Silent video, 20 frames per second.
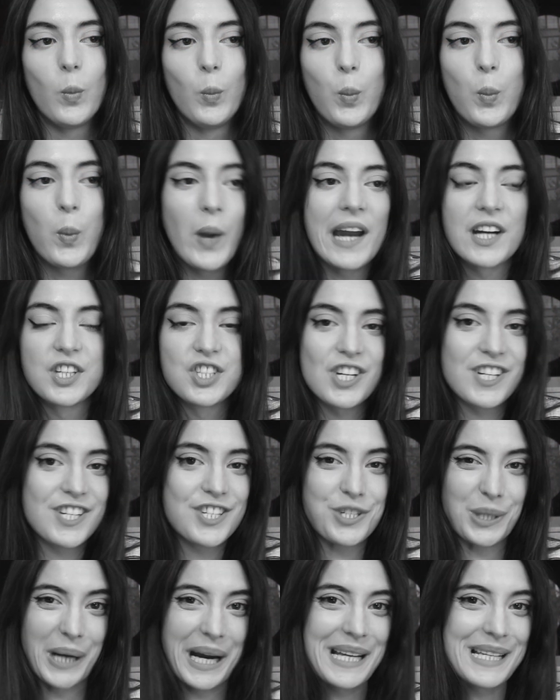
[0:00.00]
We are just
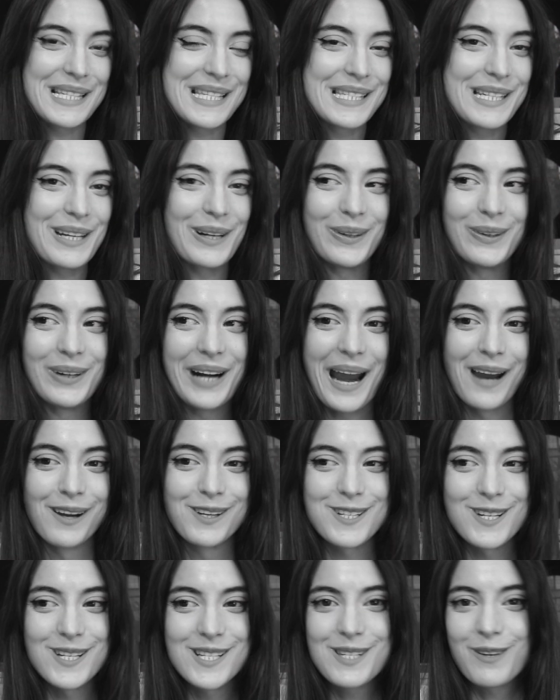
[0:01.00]
stressed stressed or
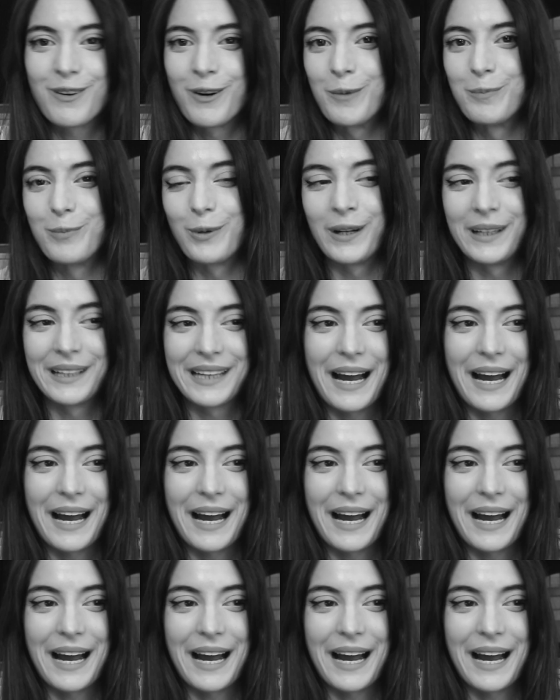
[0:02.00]
anxious or burned